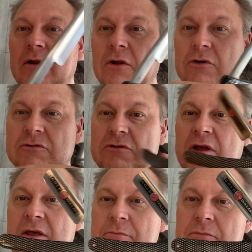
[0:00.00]
last
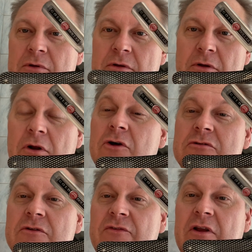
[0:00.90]

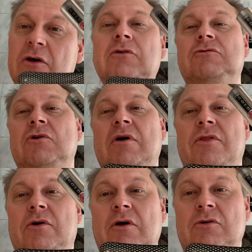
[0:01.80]
video, so I
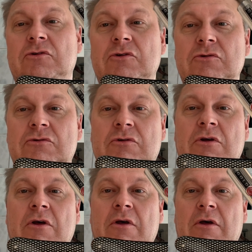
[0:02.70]
thought I could use
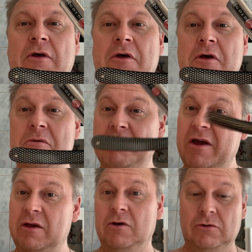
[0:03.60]

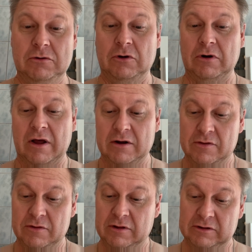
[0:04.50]
my gold dollar
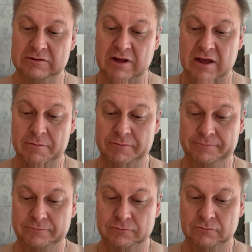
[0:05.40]
this time.
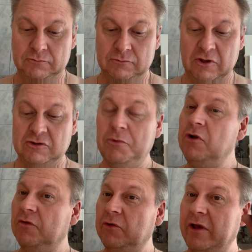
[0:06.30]
It's a
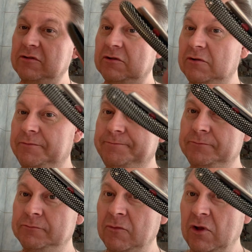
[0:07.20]
beautiful razor,
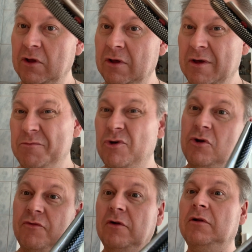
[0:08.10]

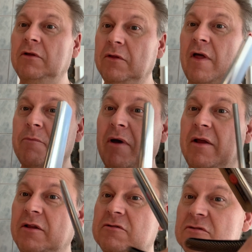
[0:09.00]
beautiful that
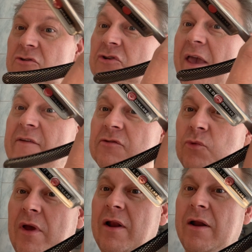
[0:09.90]
man. It shaves
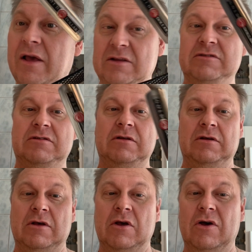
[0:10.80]
really nice.
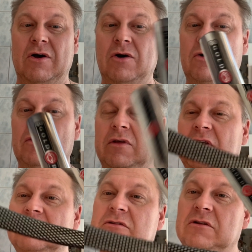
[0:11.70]
All
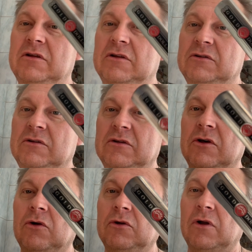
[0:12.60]
these
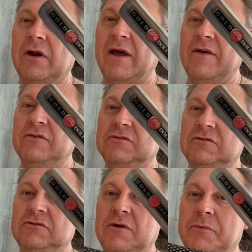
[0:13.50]
gold dollar knives,